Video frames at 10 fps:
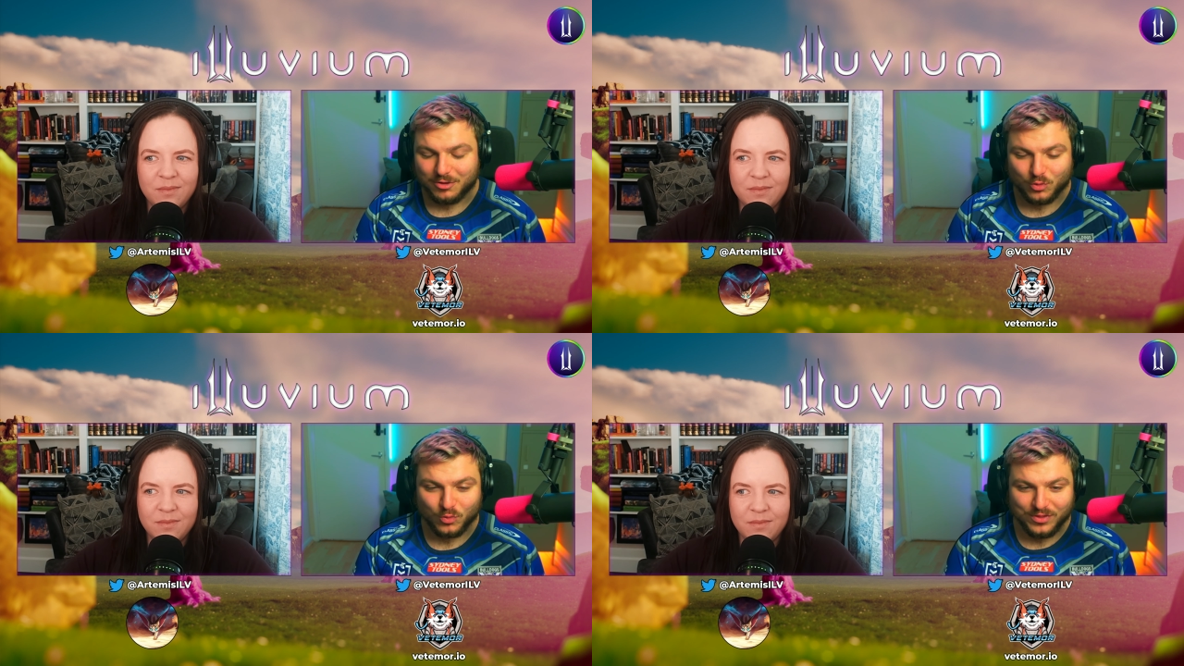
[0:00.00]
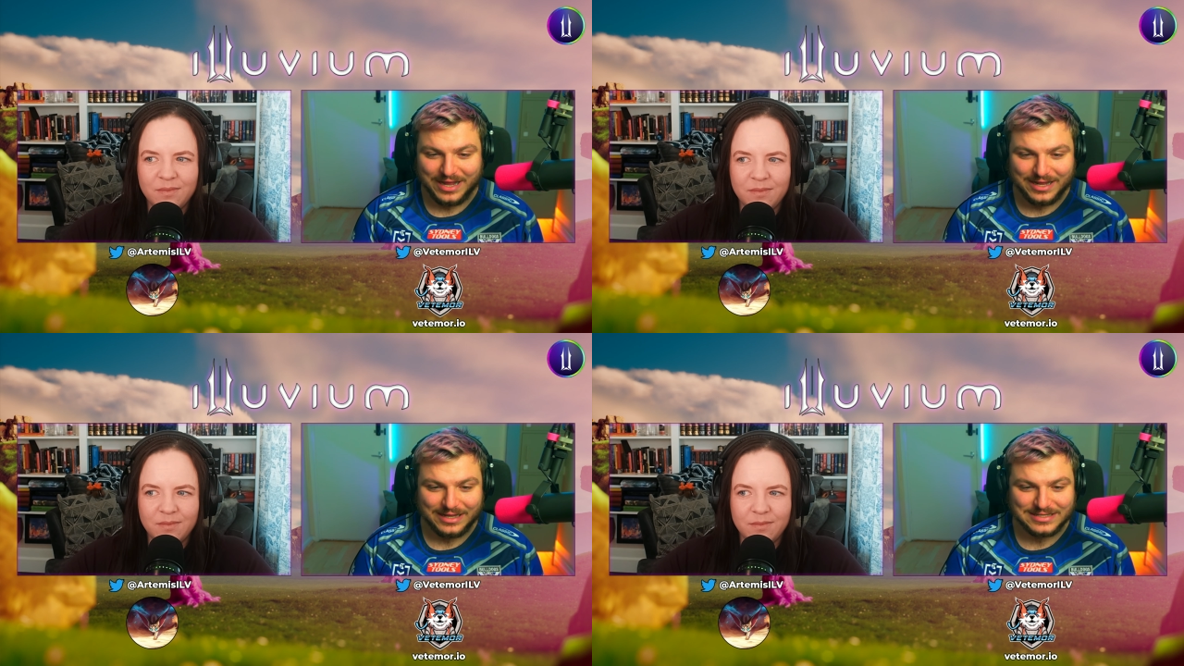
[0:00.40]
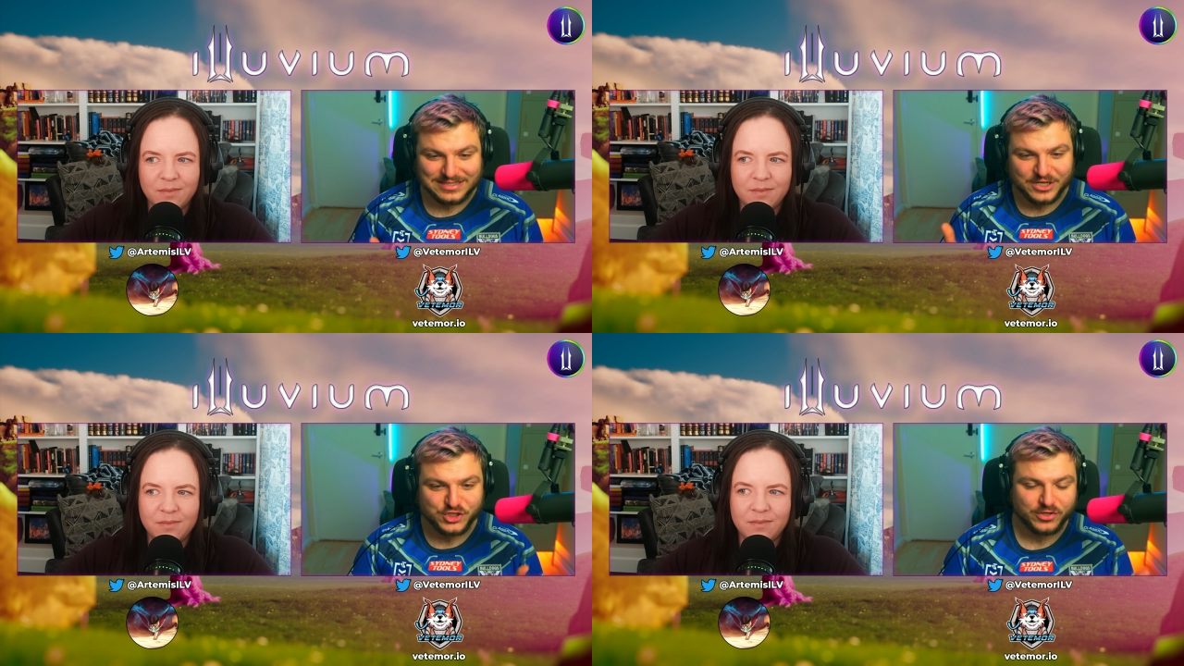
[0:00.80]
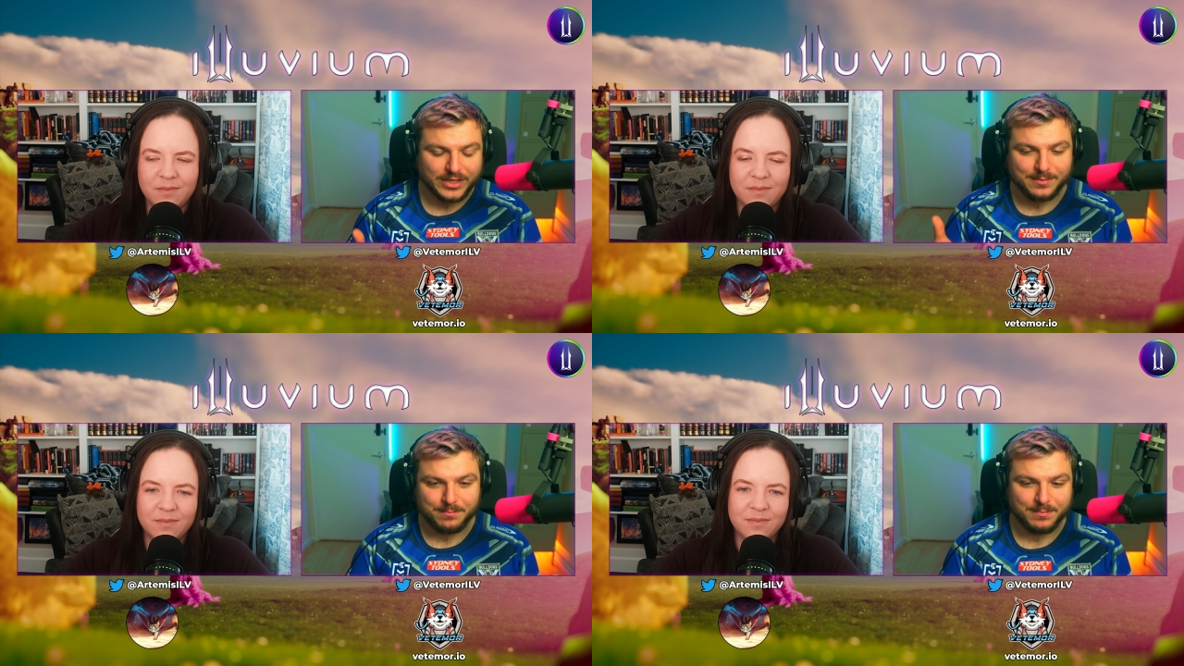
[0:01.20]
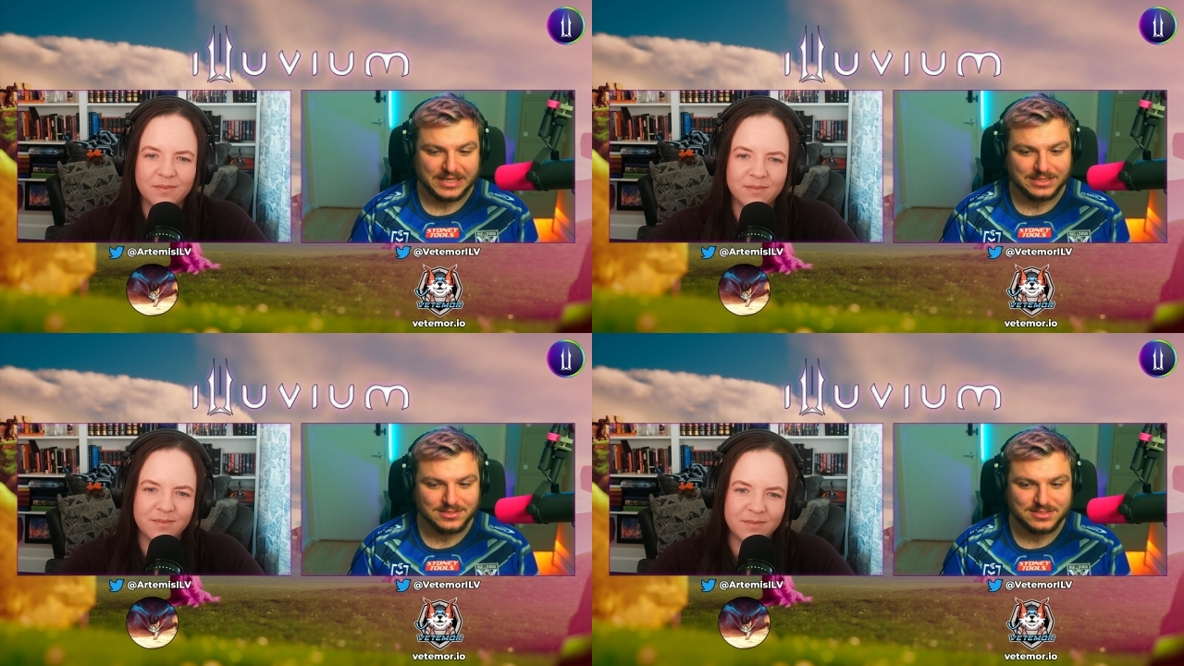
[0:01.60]
Speaker 1: all that essentially
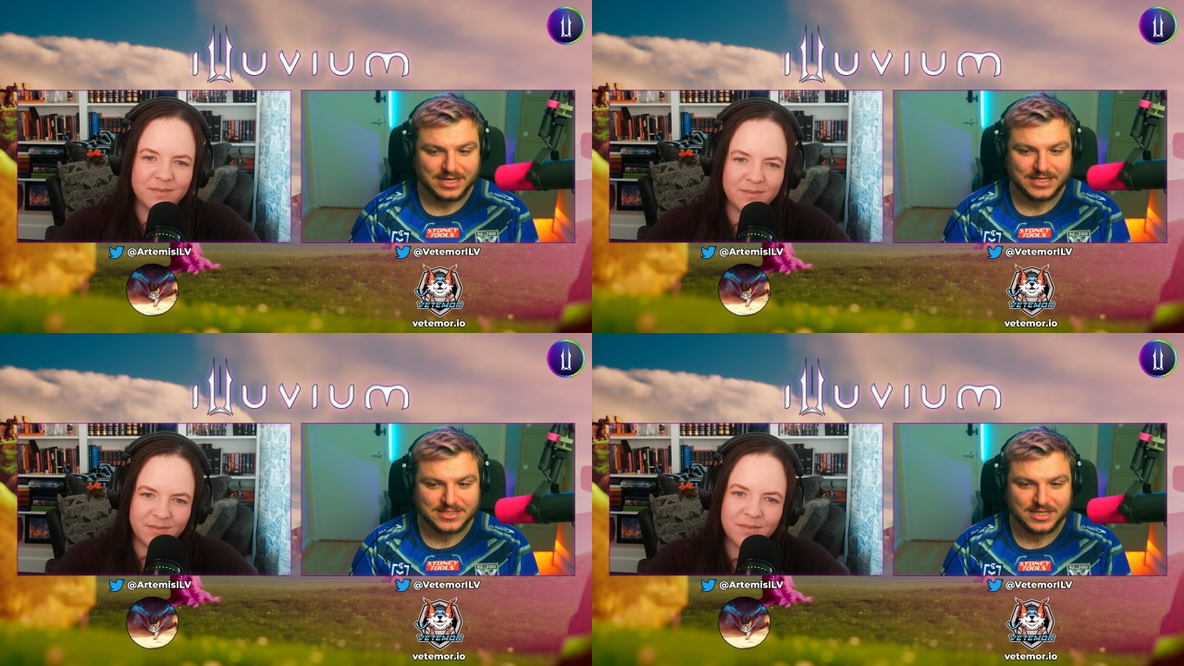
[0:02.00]
means is